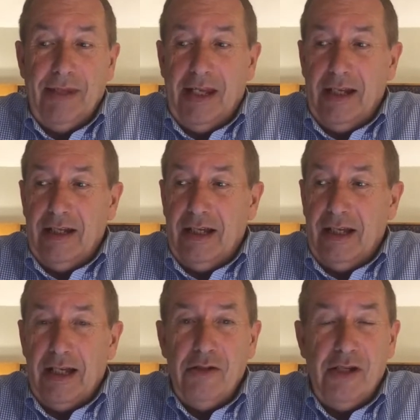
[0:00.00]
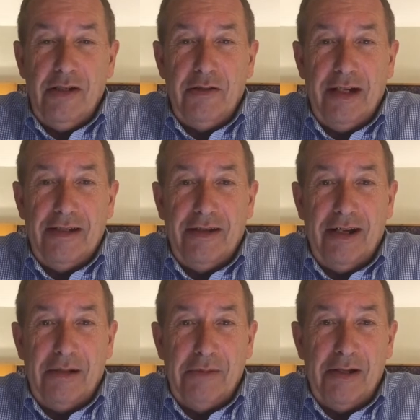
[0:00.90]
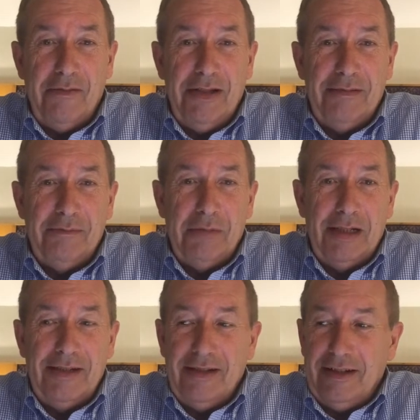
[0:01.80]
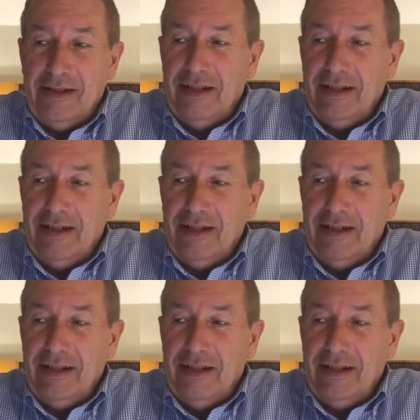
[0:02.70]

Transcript: and I usually try and talk them out of it, but